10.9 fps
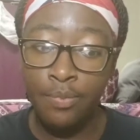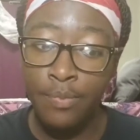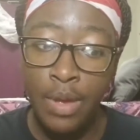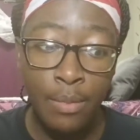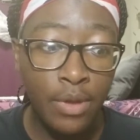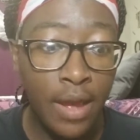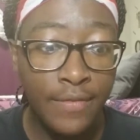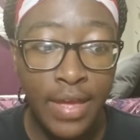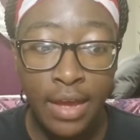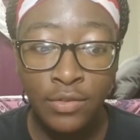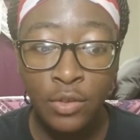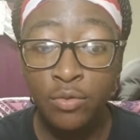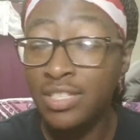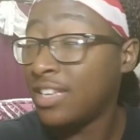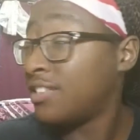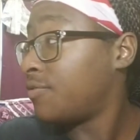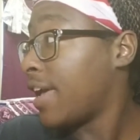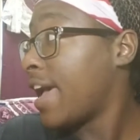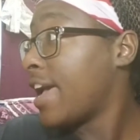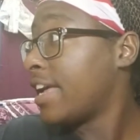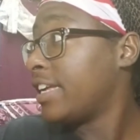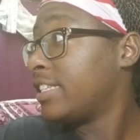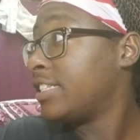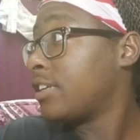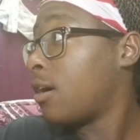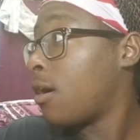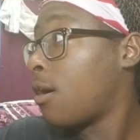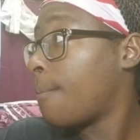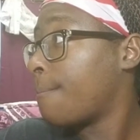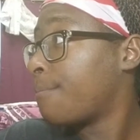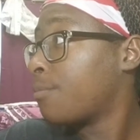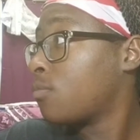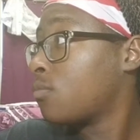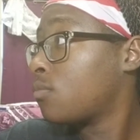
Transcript: ma'am, you have to have two sets of eggs um,